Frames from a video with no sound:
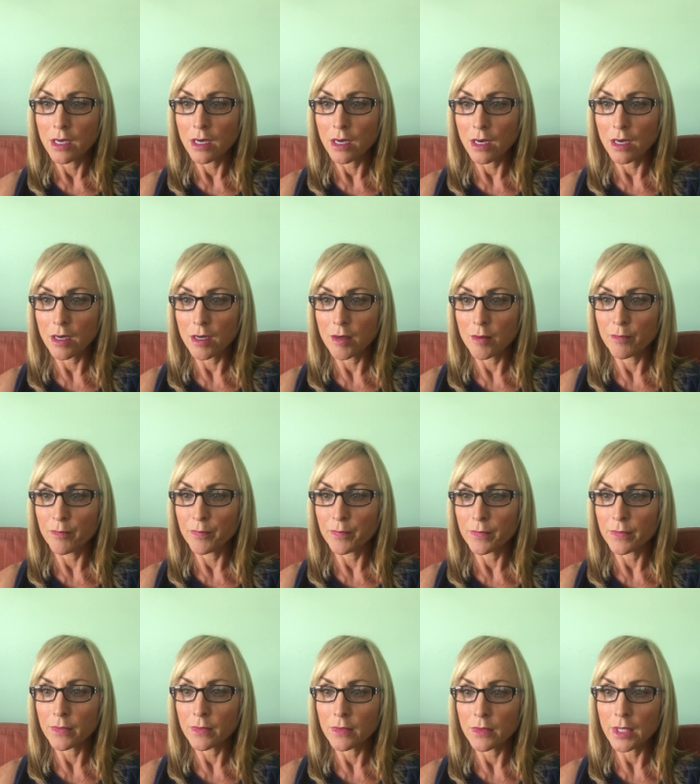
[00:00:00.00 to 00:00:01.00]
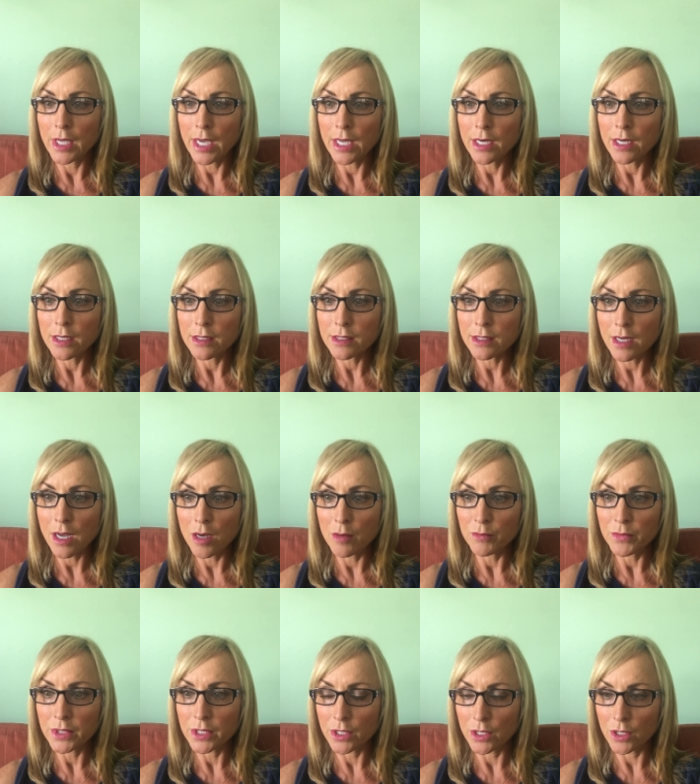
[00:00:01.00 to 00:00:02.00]
Um, that has
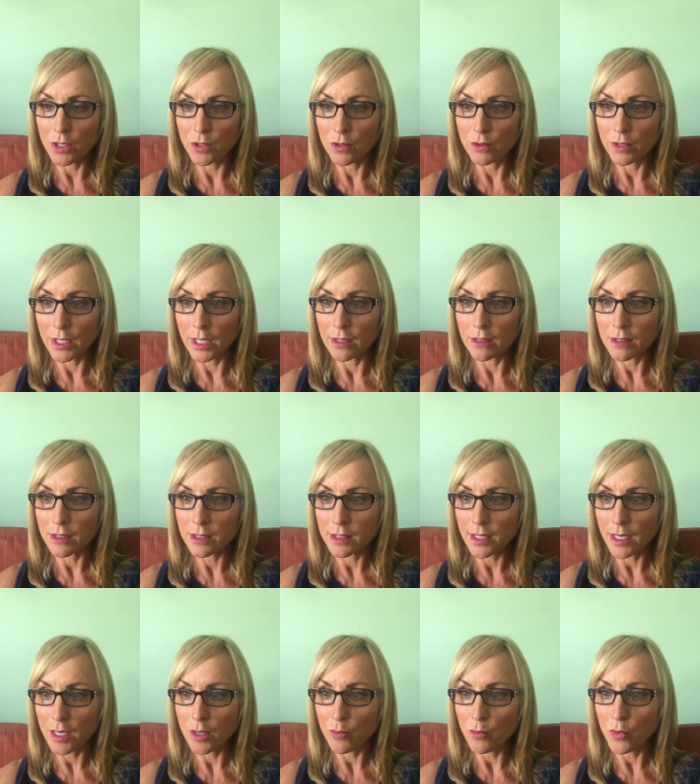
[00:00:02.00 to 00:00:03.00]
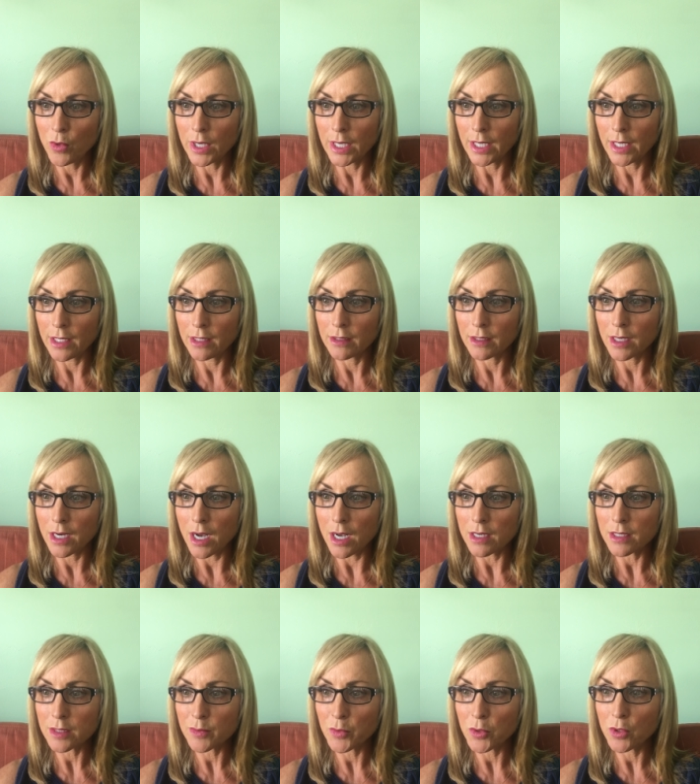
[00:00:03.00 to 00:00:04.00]
come to you in the same way. The
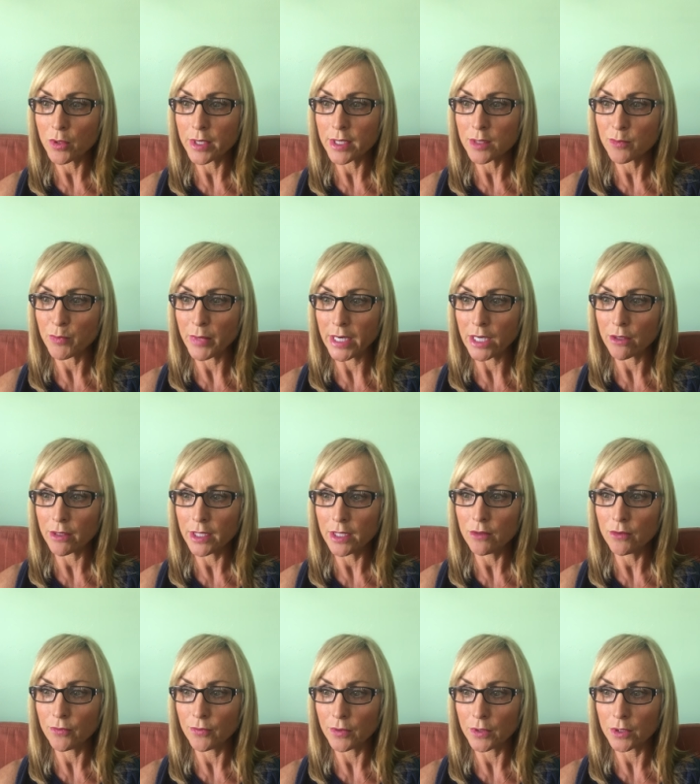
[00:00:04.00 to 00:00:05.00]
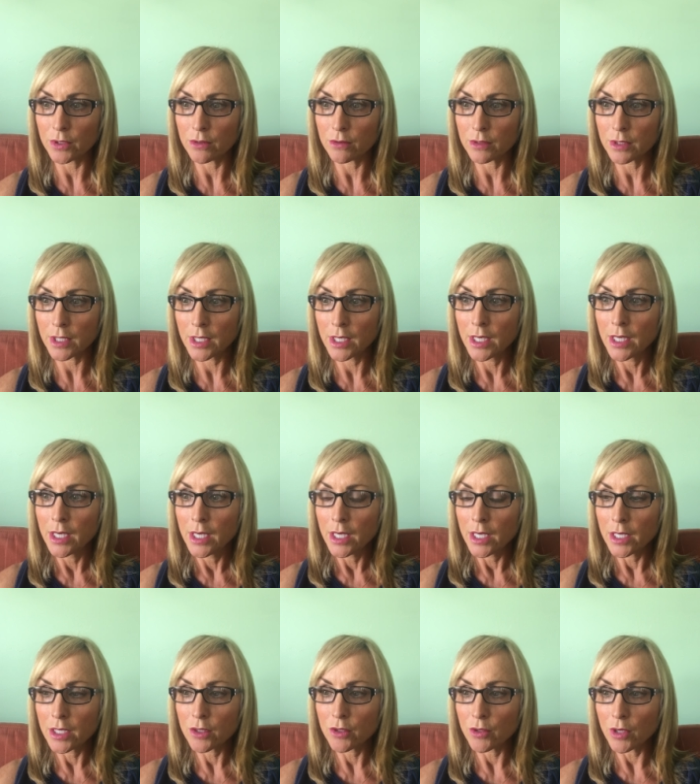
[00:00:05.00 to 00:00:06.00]
gospel is bearing fruit
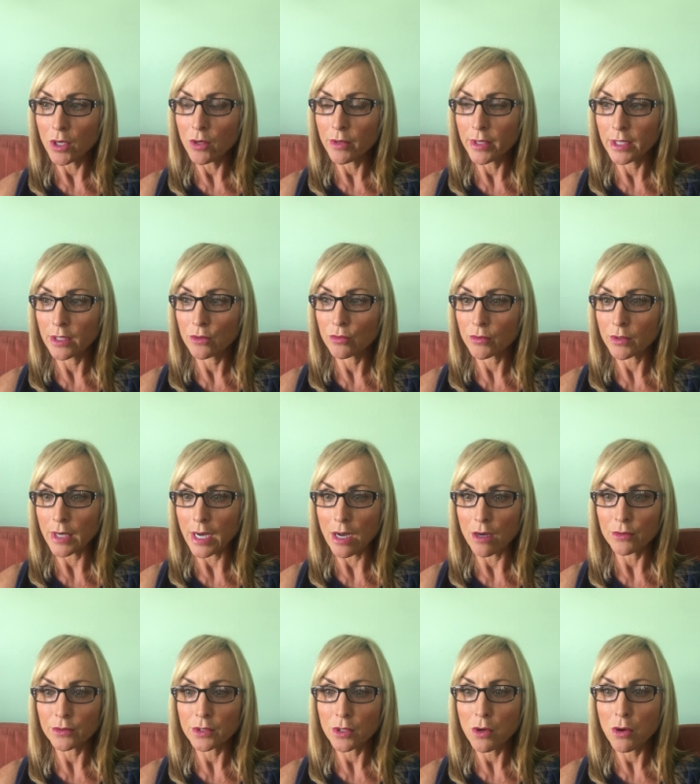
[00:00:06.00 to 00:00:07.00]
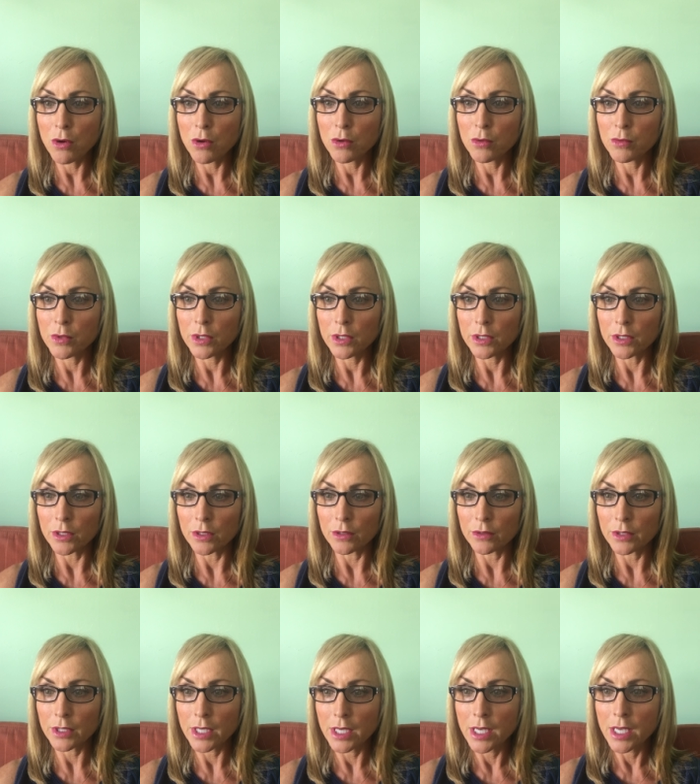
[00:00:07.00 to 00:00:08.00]
and growing throughout the whole
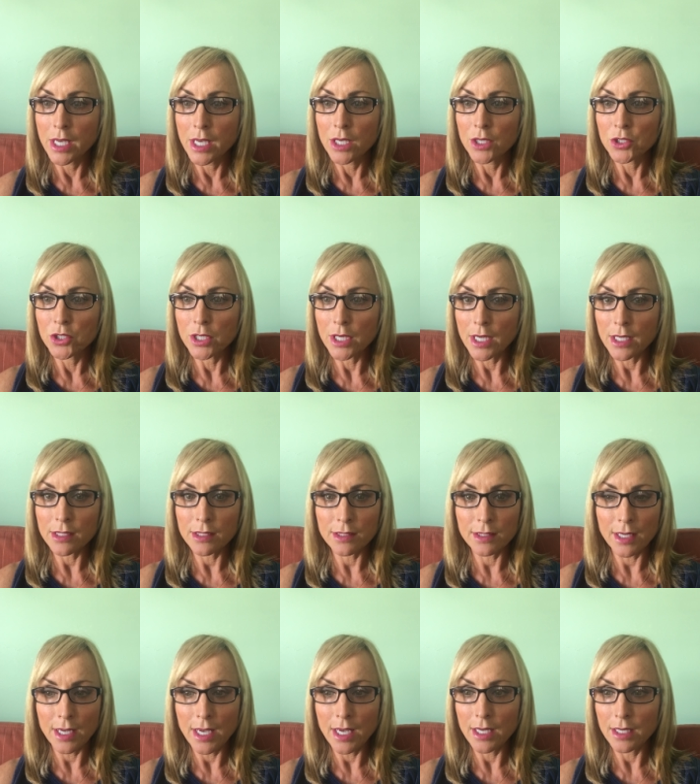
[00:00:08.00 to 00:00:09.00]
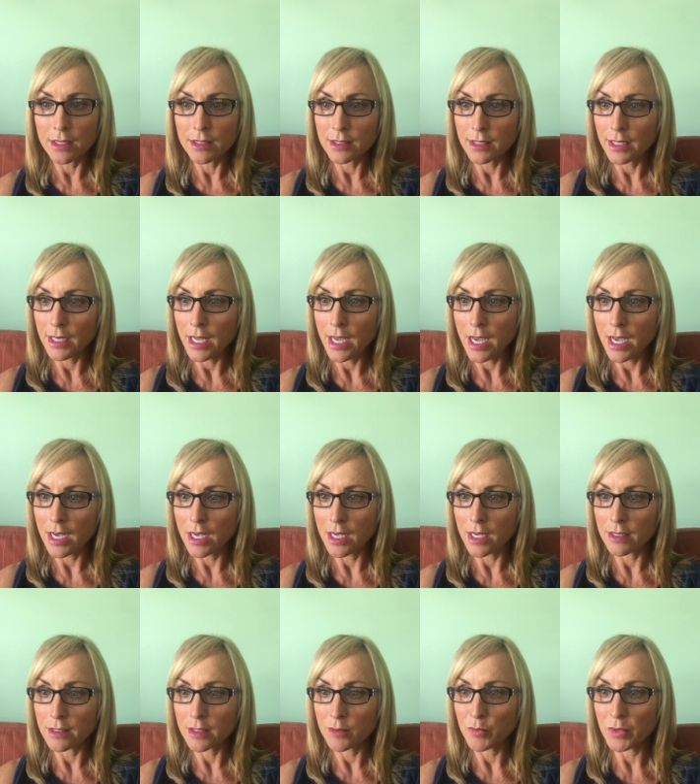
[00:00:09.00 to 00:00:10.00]
world, just as it
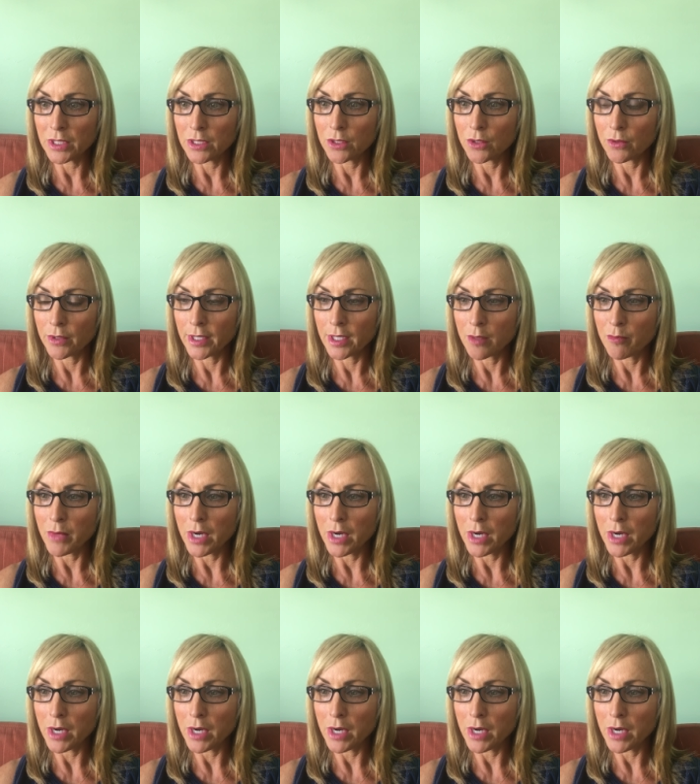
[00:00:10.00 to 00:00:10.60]
has been doing